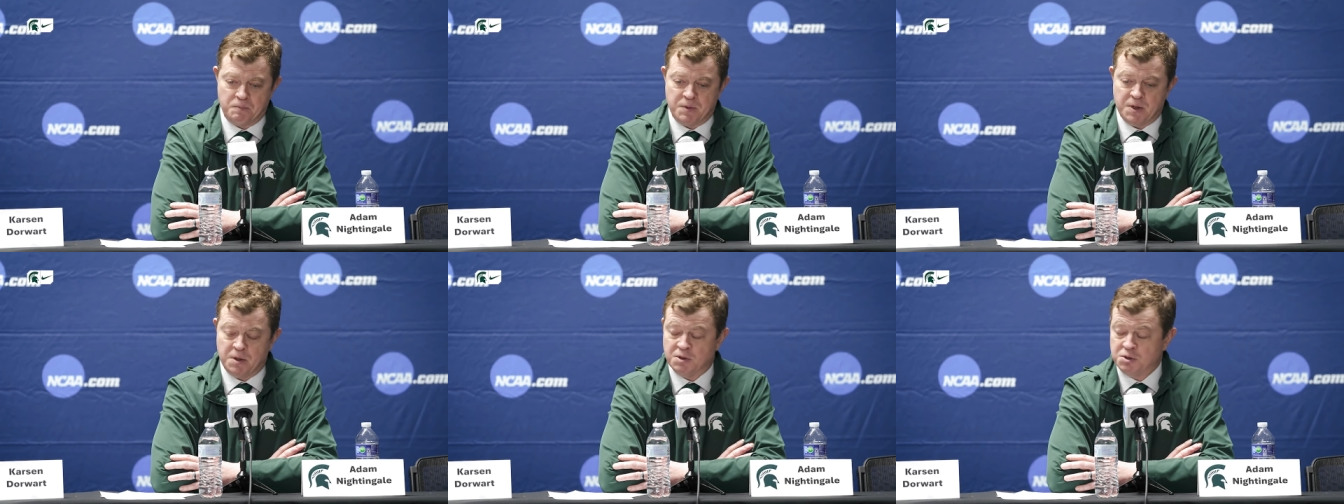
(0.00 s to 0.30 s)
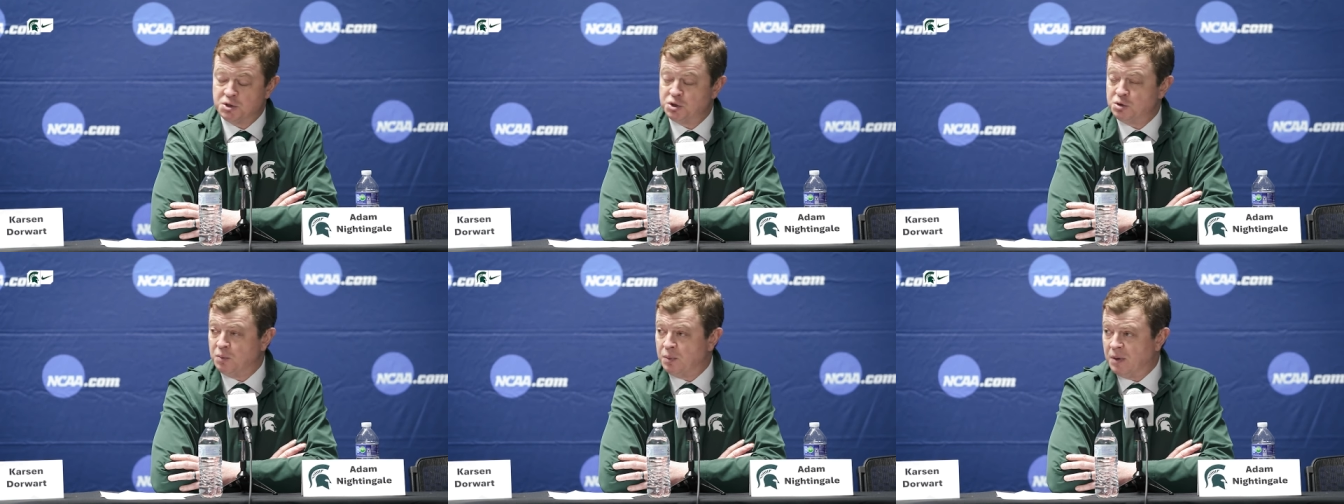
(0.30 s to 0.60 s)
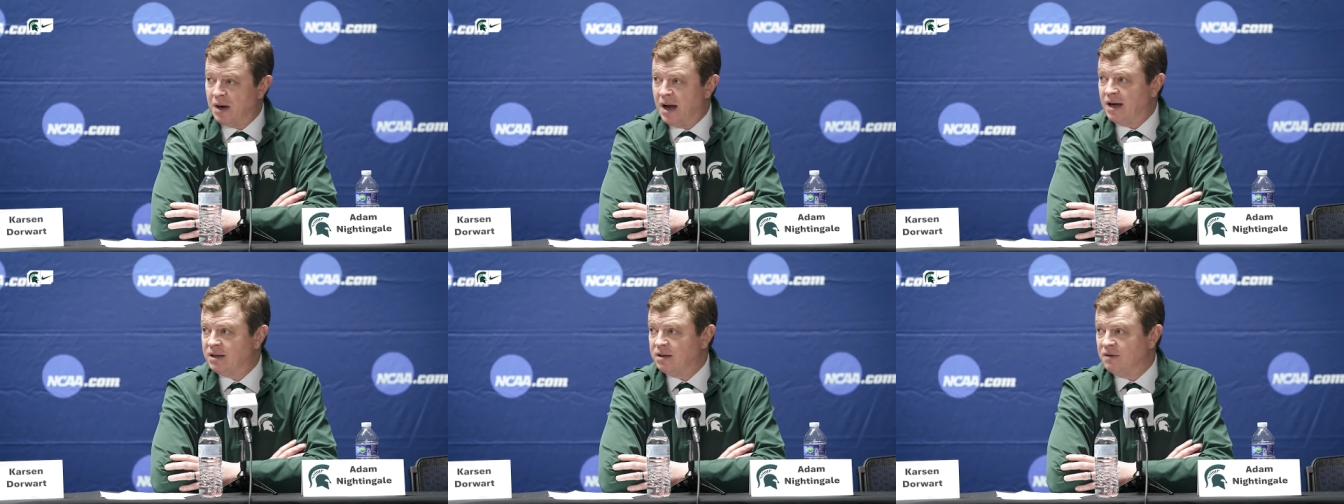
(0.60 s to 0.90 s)
They're
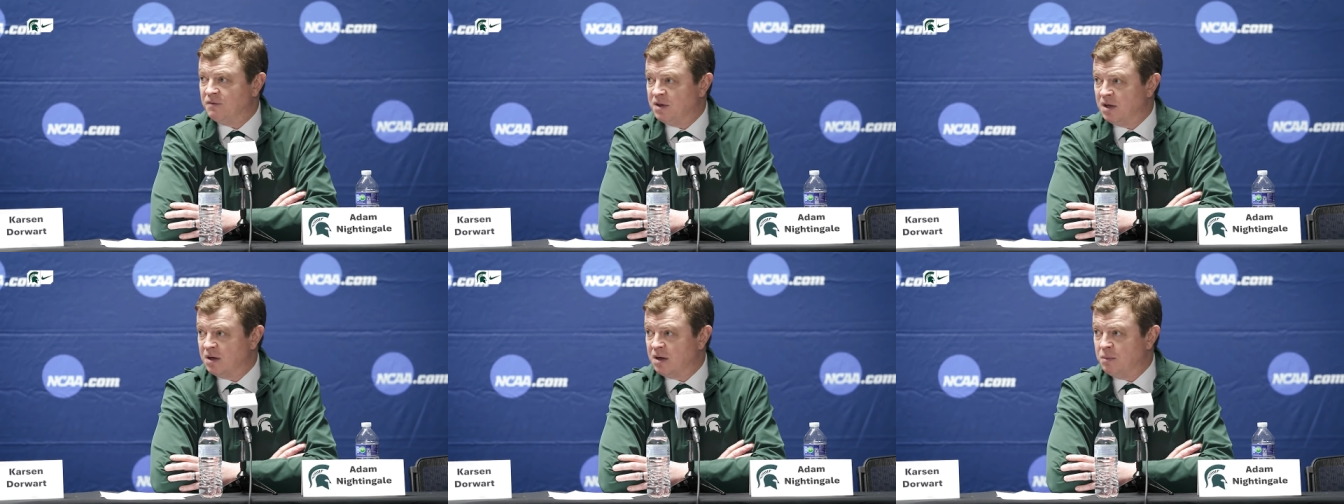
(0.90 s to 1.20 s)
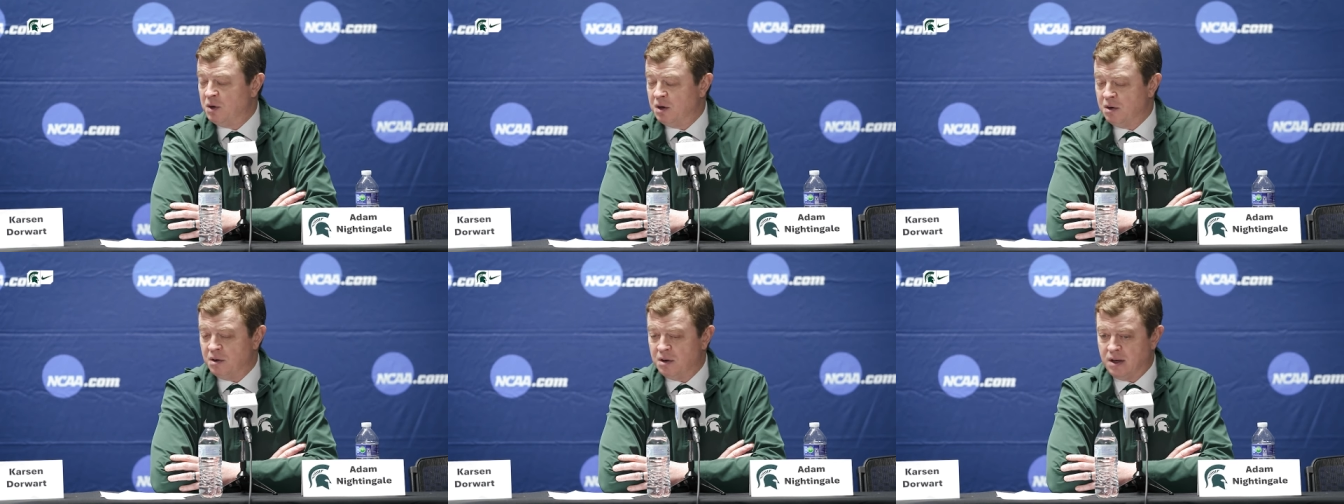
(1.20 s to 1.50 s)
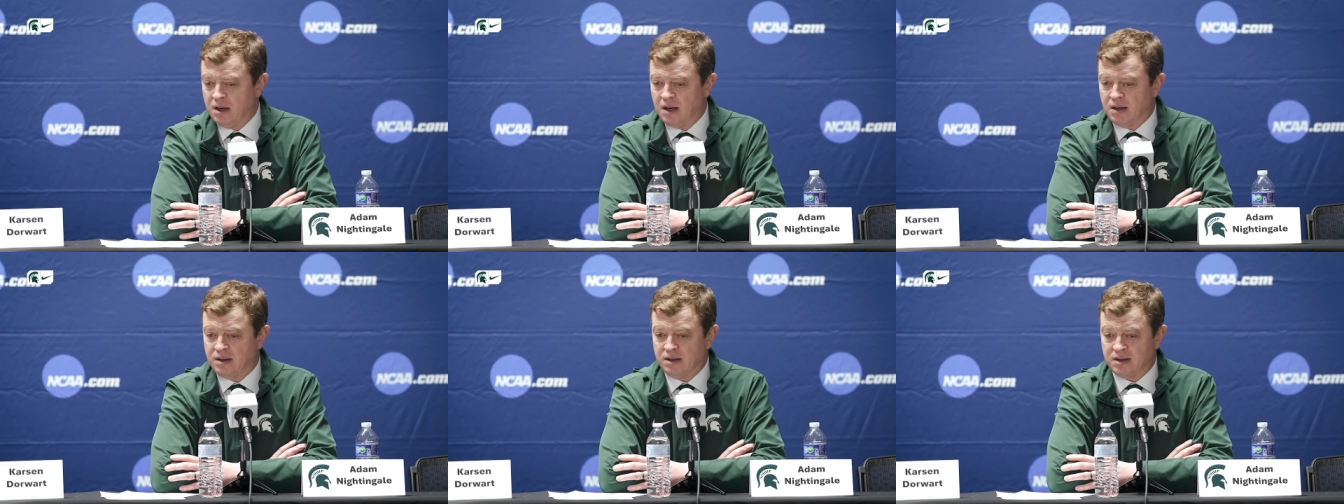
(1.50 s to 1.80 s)
super active in the
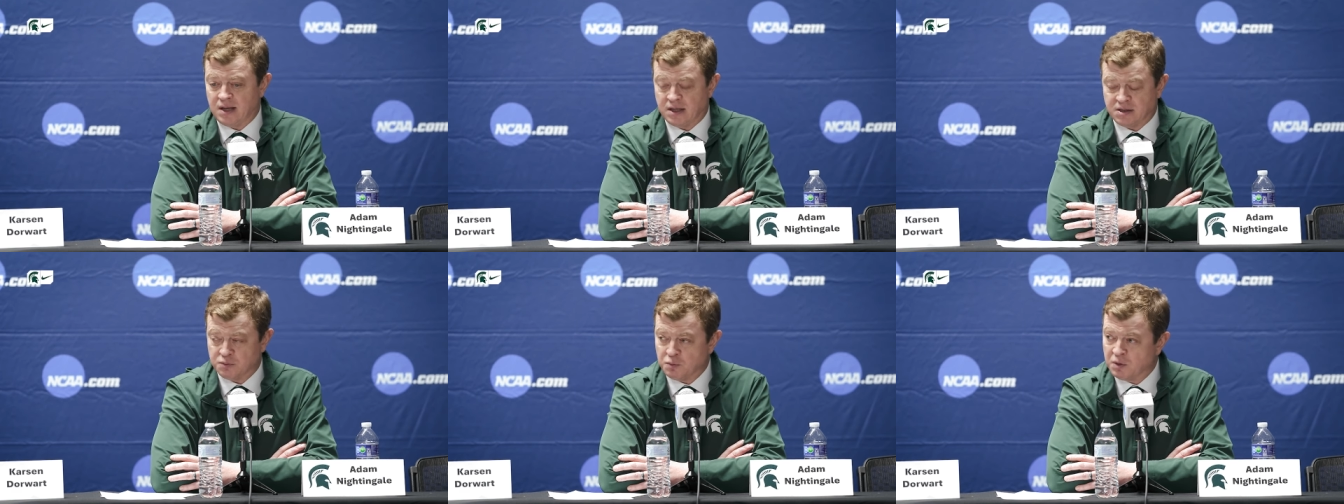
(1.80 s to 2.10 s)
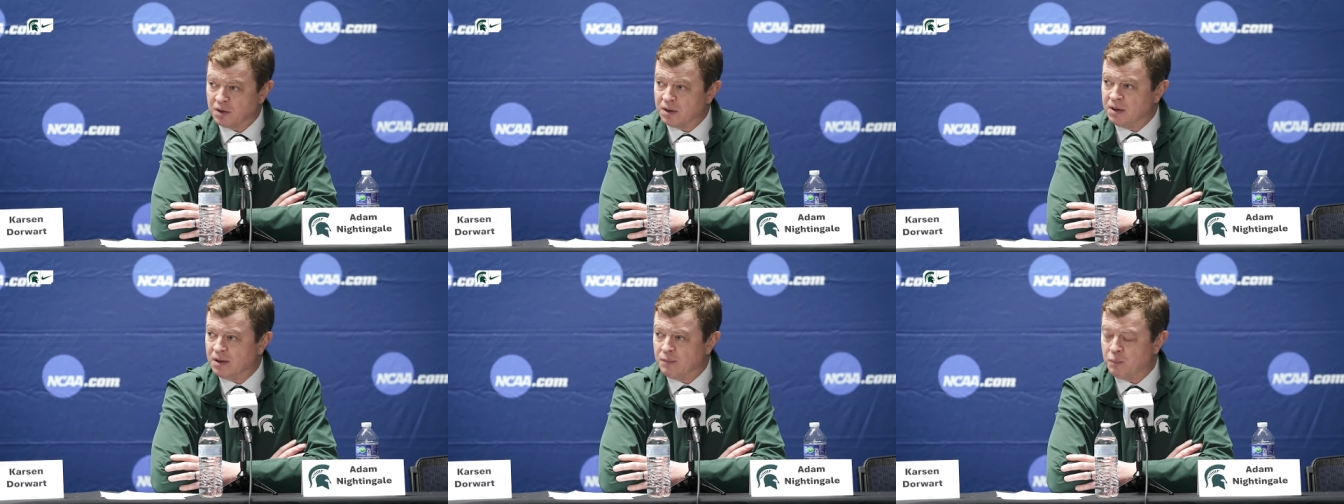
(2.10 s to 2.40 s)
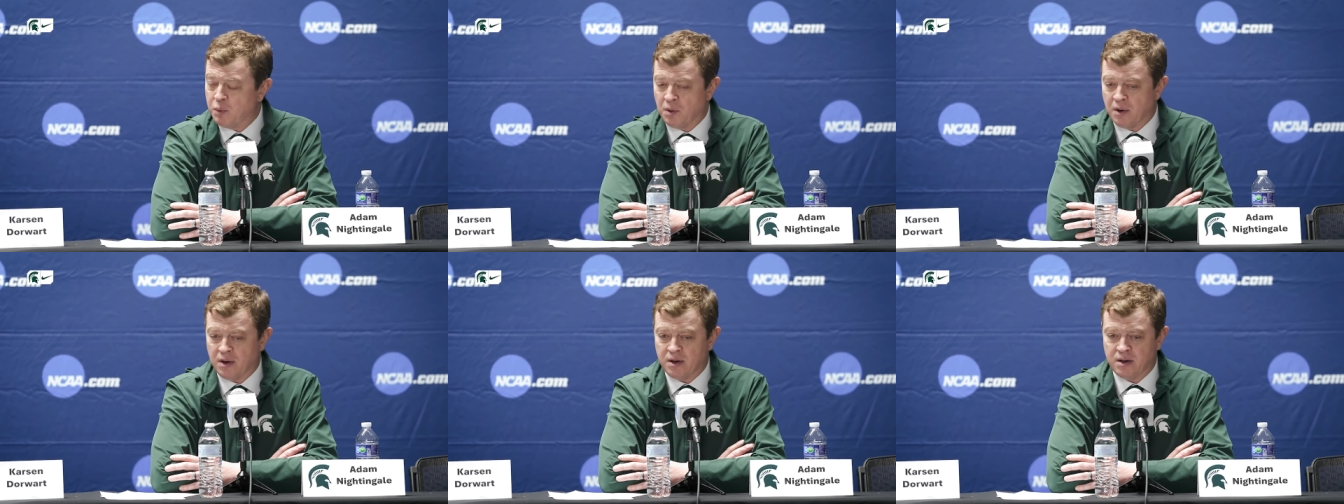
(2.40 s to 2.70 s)
community. I think that's really
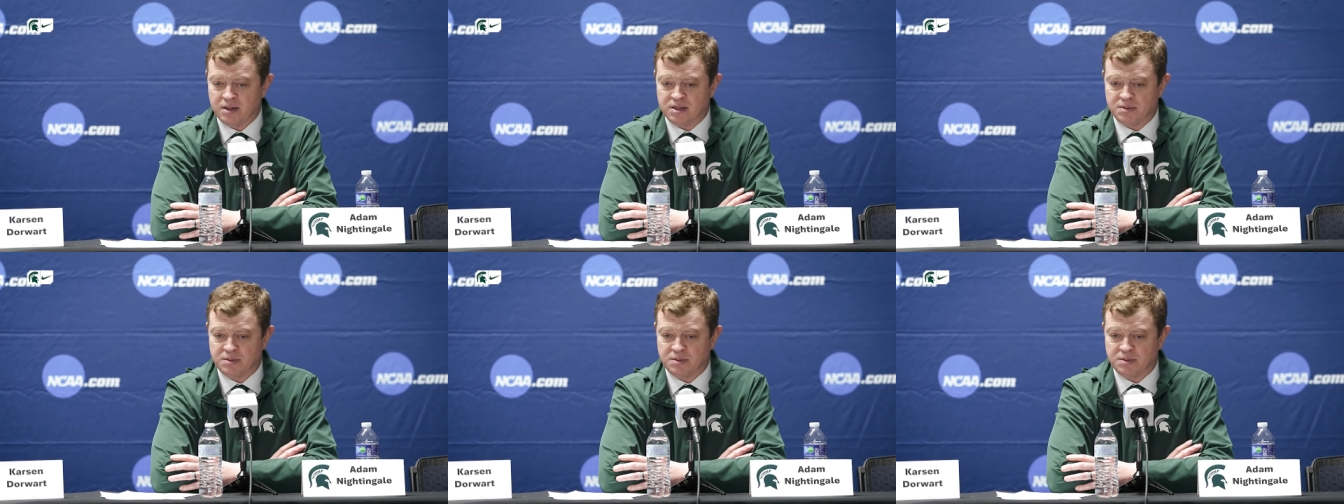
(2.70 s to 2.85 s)
important,